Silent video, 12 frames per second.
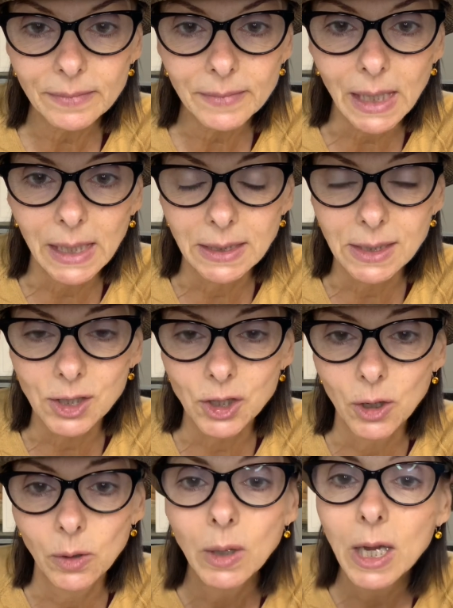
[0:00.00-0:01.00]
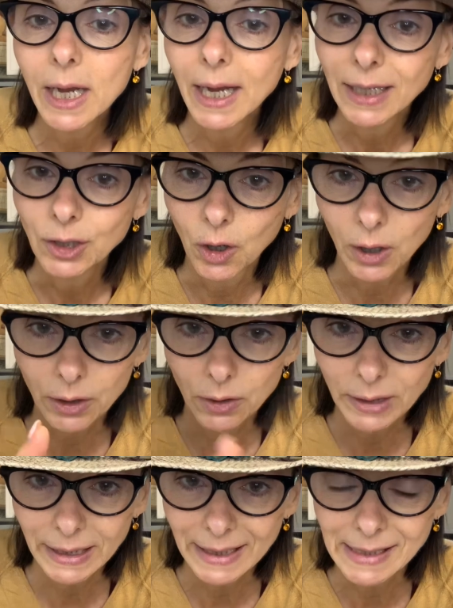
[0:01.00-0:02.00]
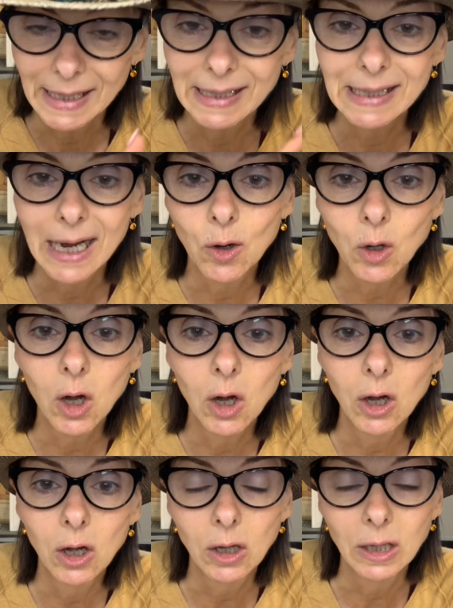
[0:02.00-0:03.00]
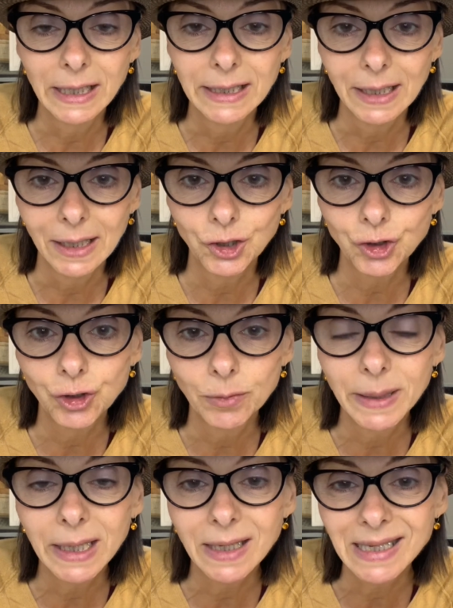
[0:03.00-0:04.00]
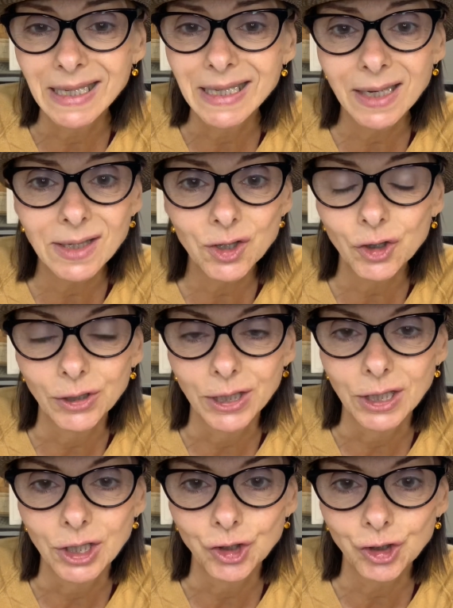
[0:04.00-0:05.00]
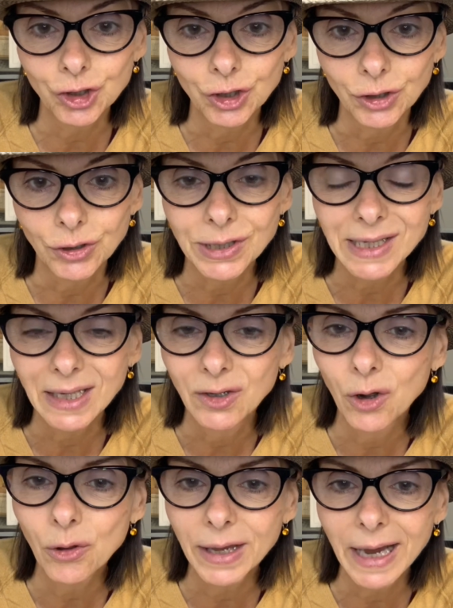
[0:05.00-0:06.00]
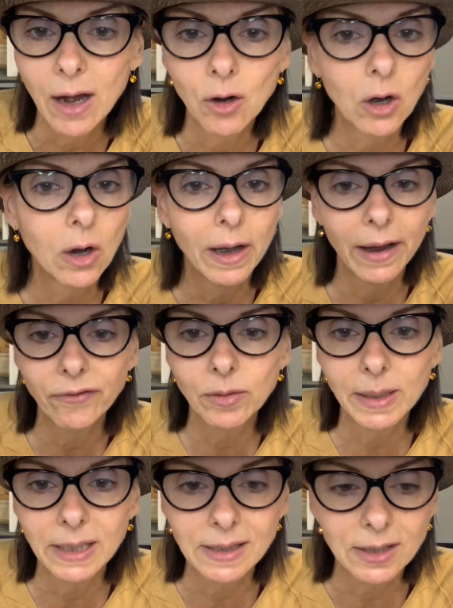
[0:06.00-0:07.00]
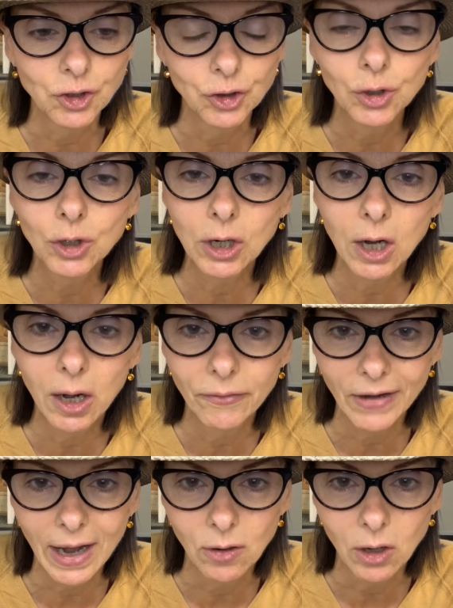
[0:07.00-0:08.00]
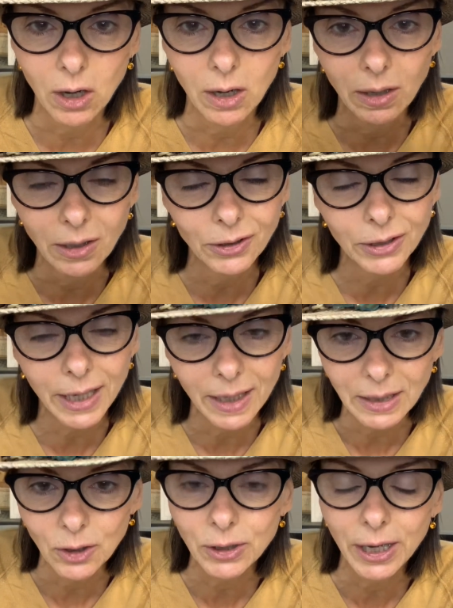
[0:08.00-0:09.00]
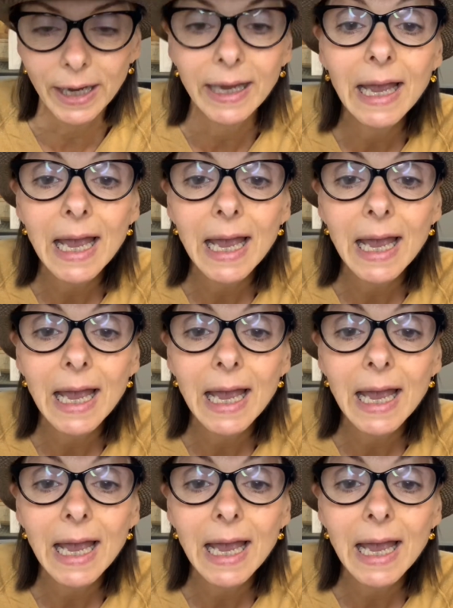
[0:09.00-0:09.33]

And so not only is alcohol an issue because it does turn into sugars and all the alcohol, everybody says you cook off alcohol. Okay.